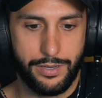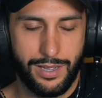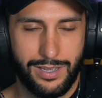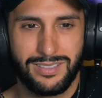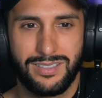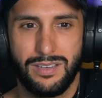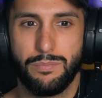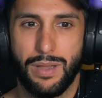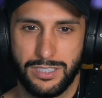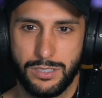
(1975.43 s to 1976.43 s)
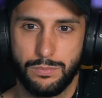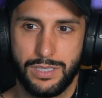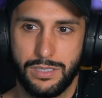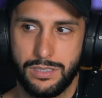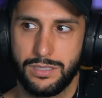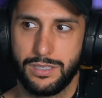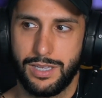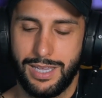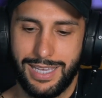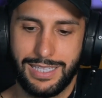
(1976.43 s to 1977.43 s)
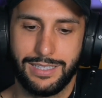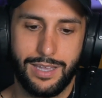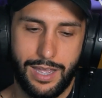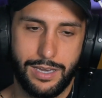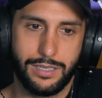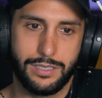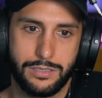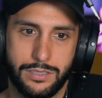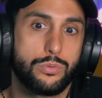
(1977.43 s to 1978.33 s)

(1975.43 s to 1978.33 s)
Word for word: I guess the investment in that is,